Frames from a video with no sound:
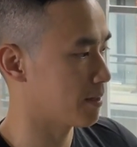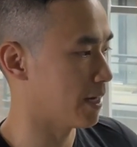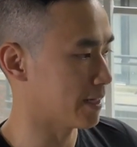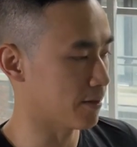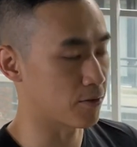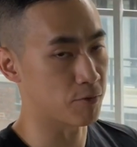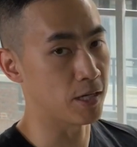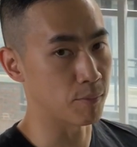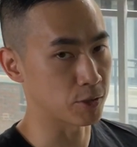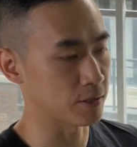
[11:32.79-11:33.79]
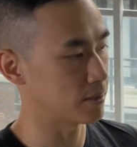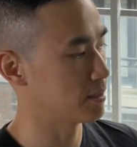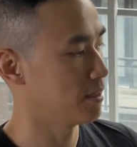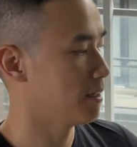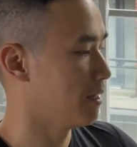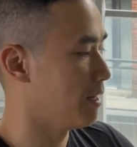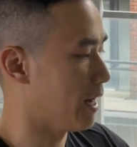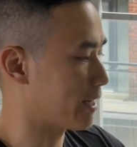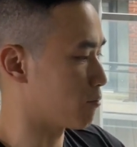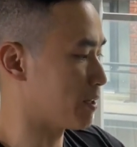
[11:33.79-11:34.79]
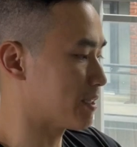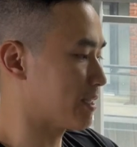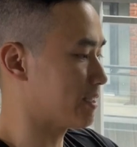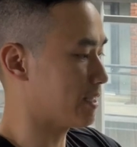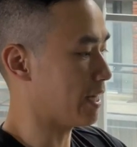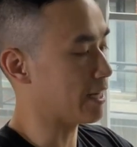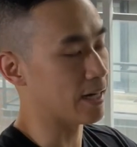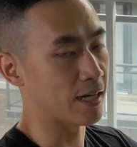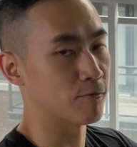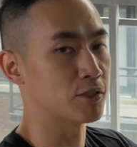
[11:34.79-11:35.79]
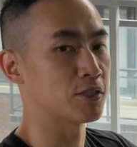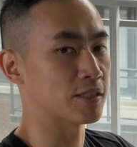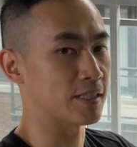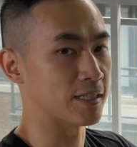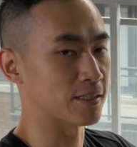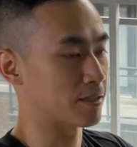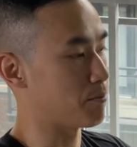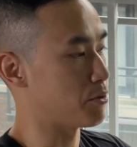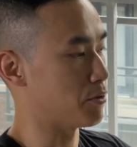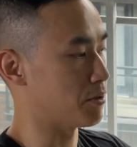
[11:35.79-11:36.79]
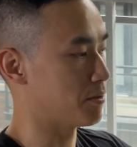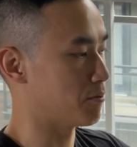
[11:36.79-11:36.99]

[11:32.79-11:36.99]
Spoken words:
I get 3 options. I can race against the AI, which is against the computer,